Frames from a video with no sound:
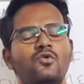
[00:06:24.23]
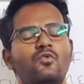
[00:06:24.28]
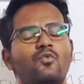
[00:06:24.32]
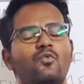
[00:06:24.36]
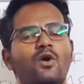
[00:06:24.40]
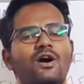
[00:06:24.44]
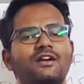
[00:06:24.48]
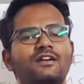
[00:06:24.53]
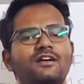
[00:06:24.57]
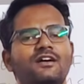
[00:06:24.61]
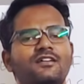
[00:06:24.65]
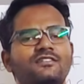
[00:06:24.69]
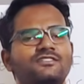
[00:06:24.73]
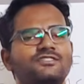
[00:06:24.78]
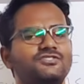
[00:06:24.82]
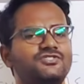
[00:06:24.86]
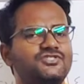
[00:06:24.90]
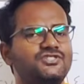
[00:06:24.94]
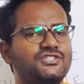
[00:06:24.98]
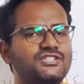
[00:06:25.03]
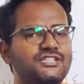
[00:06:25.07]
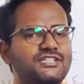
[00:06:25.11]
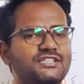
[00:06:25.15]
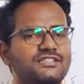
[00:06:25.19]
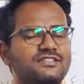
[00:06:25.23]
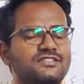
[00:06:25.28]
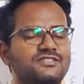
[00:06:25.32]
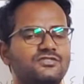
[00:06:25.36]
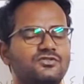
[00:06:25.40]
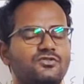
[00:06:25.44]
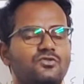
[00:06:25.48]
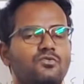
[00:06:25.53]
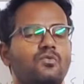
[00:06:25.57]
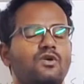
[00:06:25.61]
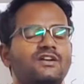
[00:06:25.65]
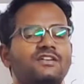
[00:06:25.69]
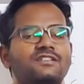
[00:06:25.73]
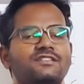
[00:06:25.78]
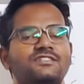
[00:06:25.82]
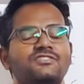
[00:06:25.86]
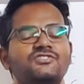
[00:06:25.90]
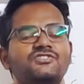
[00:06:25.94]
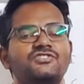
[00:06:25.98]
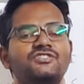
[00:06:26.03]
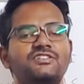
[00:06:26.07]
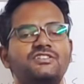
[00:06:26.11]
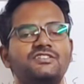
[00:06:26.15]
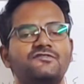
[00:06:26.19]
what are the genes, or what are the
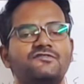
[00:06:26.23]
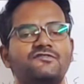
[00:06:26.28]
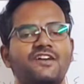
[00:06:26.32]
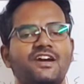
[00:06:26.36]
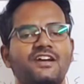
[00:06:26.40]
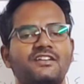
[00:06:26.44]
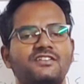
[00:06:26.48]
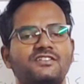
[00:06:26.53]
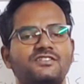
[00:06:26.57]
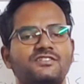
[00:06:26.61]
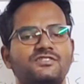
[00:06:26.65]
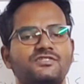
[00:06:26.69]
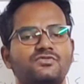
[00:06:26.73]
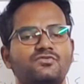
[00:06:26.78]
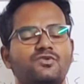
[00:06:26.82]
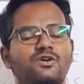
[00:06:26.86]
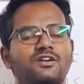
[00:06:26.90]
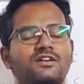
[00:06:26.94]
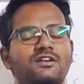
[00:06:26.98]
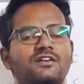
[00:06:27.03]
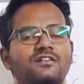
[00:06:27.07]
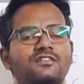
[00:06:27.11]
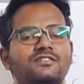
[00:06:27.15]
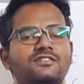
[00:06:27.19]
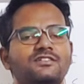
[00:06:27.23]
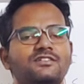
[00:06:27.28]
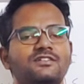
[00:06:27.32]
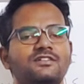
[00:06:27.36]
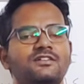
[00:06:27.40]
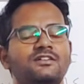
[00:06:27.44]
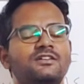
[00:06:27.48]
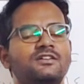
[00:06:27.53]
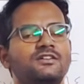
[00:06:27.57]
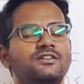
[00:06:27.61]
genetic factors, what are the